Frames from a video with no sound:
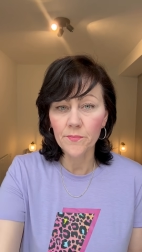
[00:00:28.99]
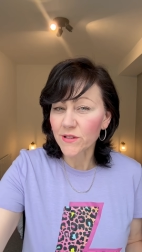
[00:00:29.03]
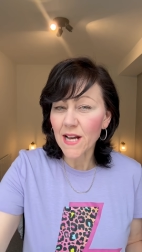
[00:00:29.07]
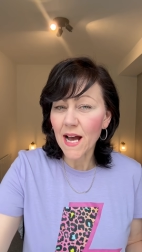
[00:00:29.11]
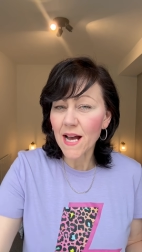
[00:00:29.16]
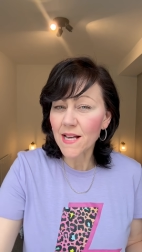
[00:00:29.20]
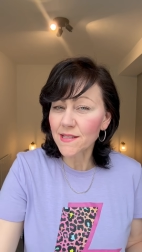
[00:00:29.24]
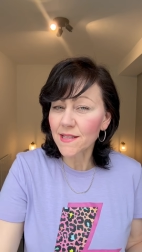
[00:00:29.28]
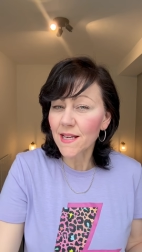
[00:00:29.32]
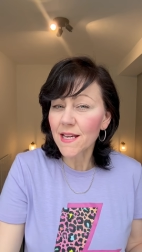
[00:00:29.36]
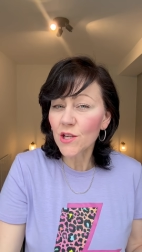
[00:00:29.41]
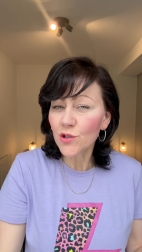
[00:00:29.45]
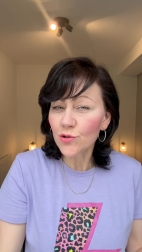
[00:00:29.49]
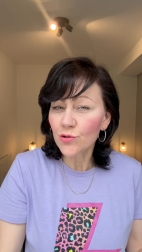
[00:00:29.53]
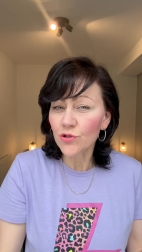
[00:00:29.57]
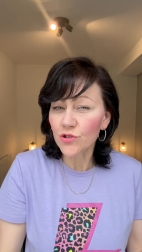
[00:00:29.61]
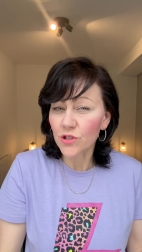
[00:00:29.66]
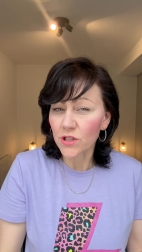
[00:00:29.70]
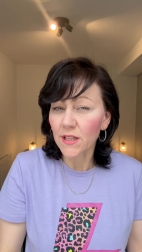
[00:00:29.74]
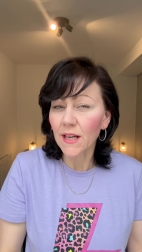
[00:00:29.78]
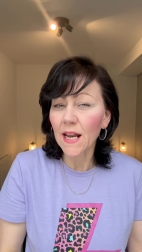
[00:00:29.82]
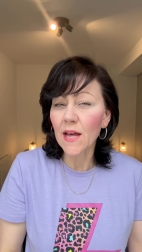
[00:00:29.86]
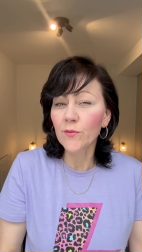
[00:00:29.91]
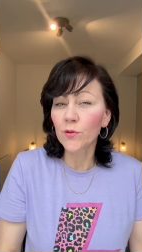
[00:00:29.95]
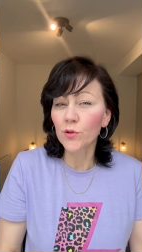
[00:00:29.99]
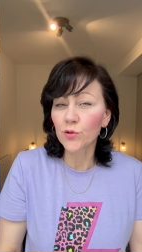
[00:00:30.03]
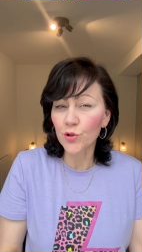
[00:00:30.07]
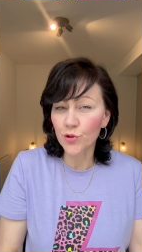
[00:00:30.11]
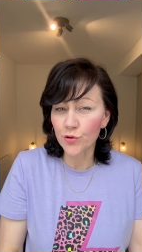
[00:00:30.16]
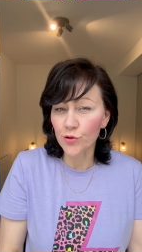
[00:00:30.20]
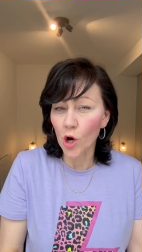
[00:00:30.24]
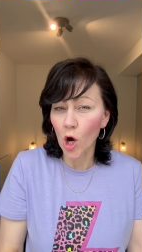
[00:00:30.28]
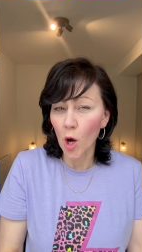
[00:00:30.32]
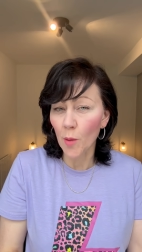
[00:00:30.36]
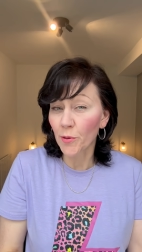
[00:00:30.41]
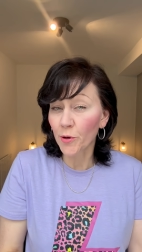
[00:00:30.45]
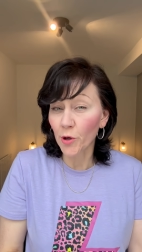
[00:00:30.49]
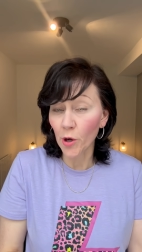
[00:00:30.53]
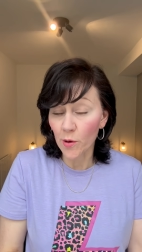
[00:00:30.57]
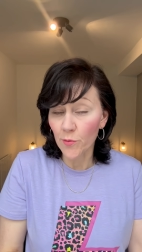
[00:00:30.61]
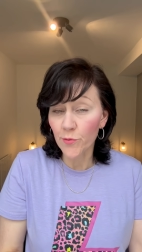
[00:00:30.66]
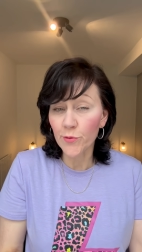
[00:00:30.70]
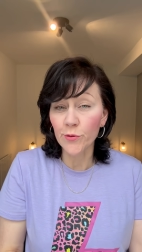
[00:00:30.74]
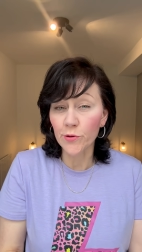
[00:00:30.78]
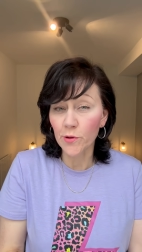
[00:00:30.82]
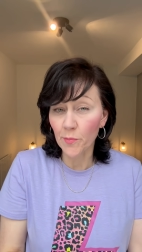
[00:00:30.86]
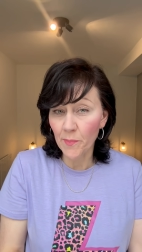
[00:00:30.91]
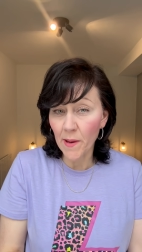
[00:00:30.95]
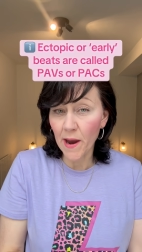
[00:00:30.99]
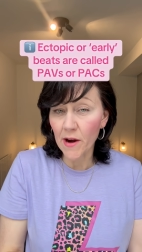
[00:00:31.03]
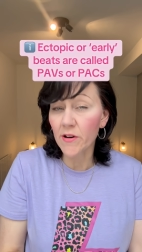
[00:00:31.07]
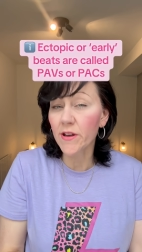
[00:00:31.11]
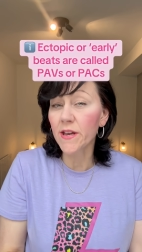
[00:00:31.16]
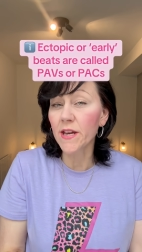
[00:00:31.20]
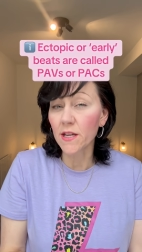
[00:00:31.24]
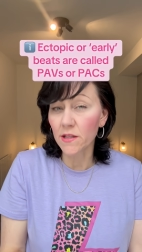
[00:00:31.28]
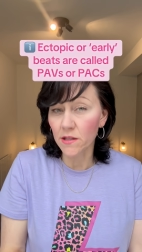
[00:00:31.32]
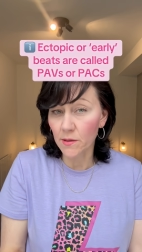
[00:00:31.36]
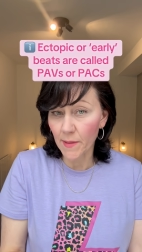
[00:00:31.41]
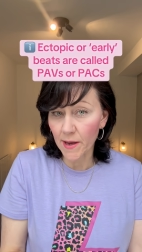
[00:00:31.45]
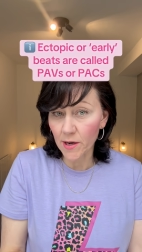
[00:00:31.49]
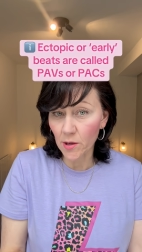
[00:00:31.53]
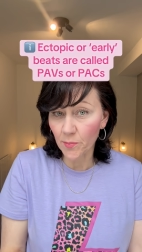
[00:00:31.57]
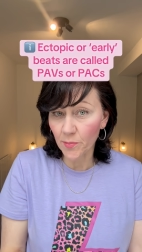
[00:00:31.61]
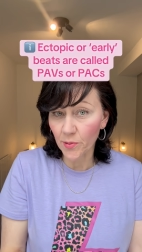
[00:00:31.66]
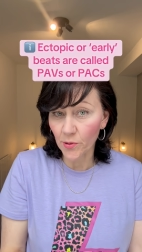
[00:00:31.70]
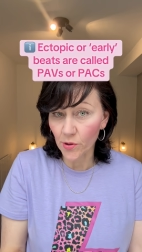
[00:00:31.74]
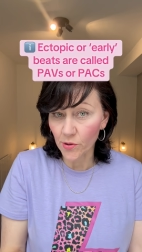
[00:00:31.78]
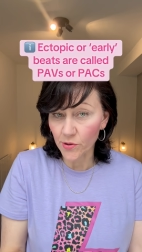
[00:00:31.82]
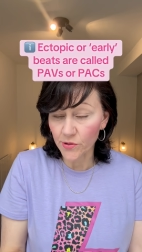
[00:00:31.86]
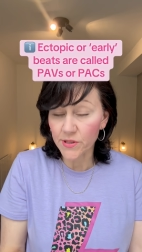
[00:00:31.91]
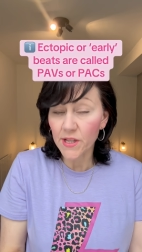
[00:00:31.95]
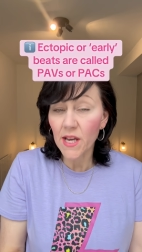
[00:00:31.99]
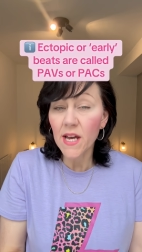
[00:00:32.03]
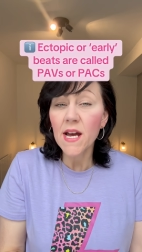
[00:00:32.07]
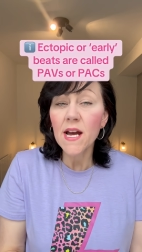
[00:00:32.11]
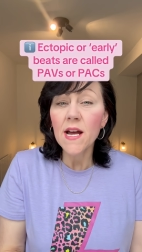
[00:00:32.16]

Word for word: As estrogen levels drop going through the peri and the menopause,